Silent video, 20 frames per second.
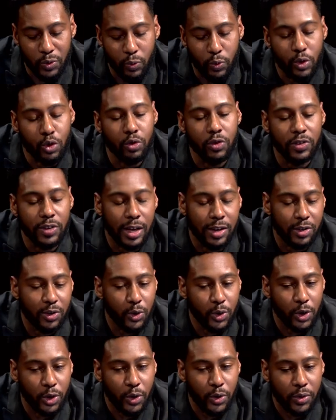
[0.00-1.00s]
when you decided to do
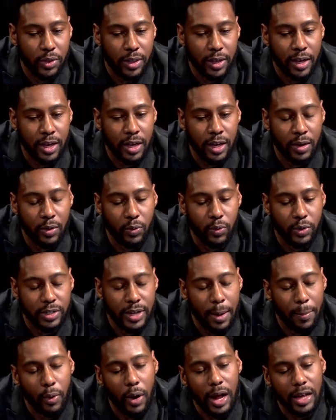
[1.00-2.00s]
your own thing, was
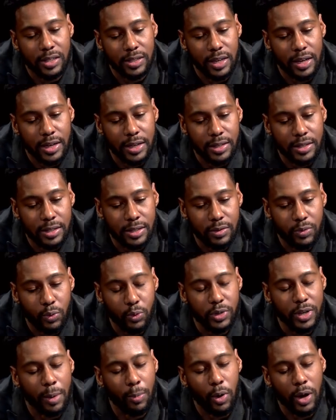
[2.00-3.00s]
that process? What
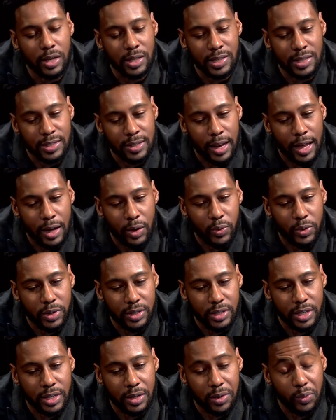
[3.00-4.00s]
was that process like? Was
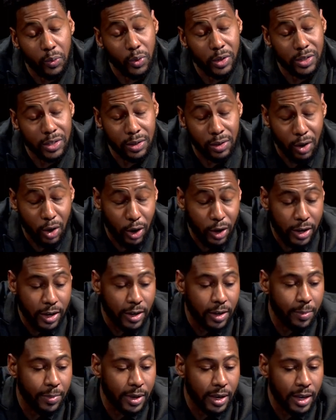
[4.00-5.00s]
it was it hard in
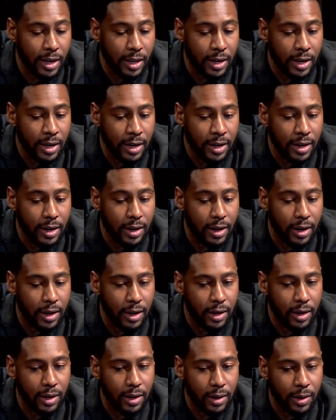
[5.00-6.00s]
the beginning?
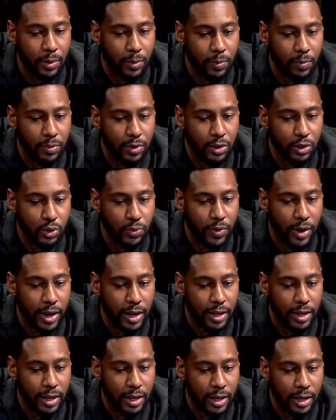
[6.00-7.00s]
Um, did you
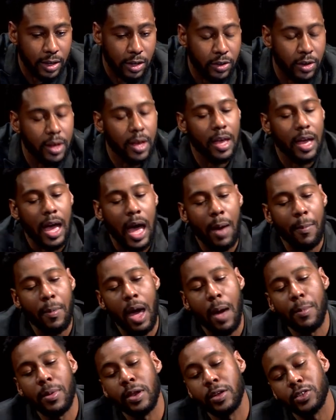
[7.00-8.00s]
find it? Did, I'm,
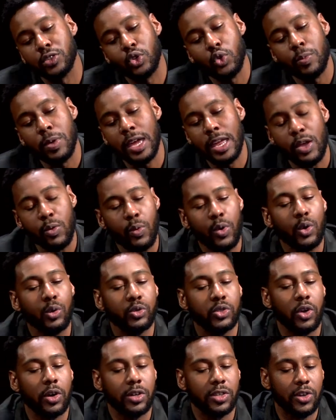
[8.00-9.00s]
I mean, assuming anyone who
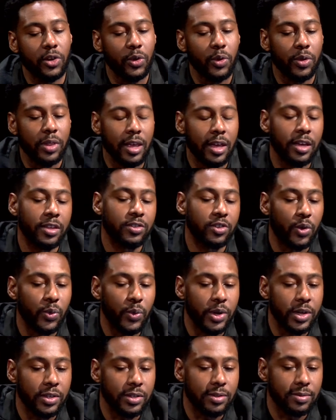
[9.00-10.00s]
starts their own thing, it's
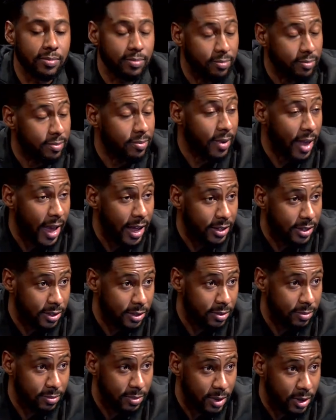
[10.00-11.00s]
always has
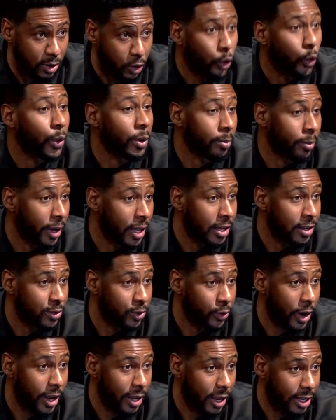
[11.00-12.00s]
its growing pains,
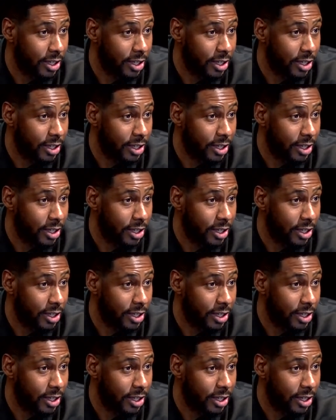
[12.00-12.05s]
right? right